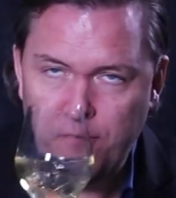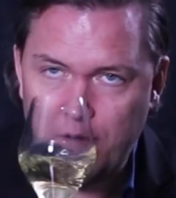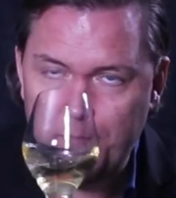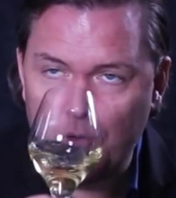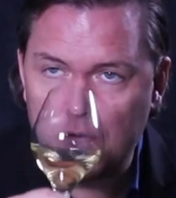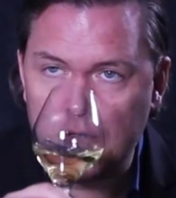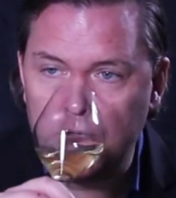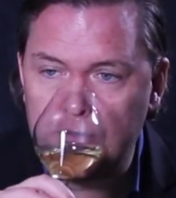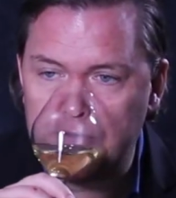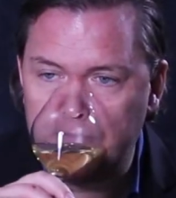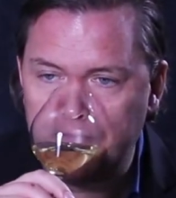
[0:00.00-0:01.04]
very pure
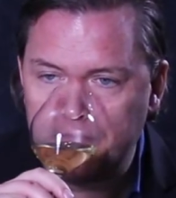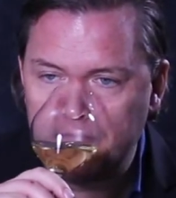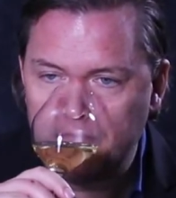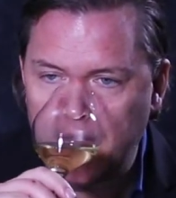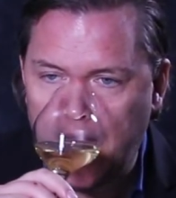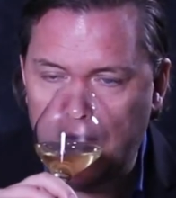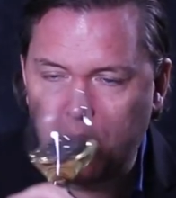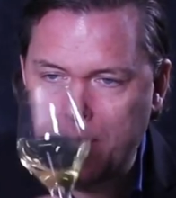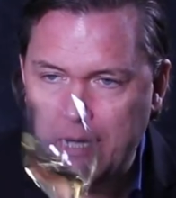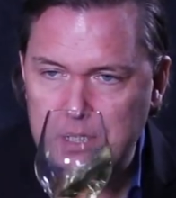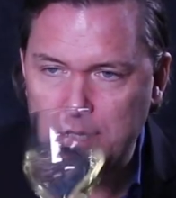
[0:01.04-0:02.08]
nose,
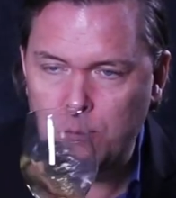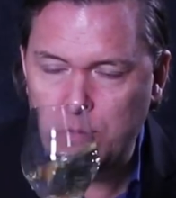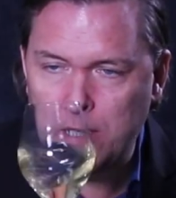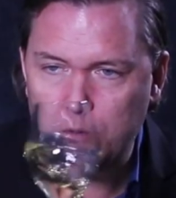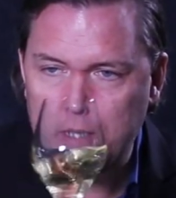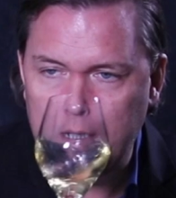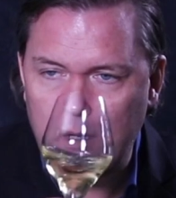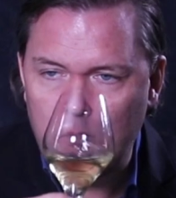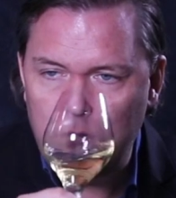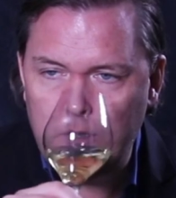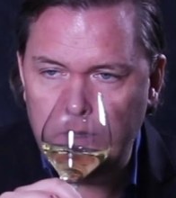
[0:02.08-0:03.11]
aromatic without any
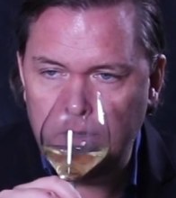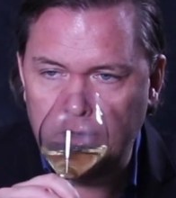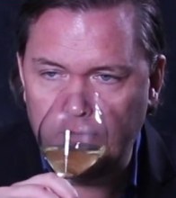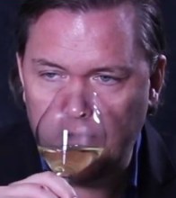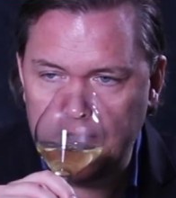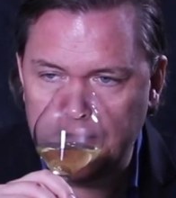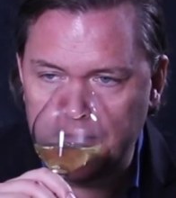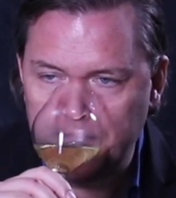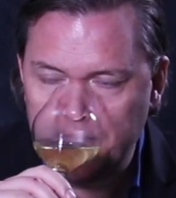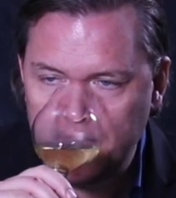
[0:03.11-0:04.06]
oak influence.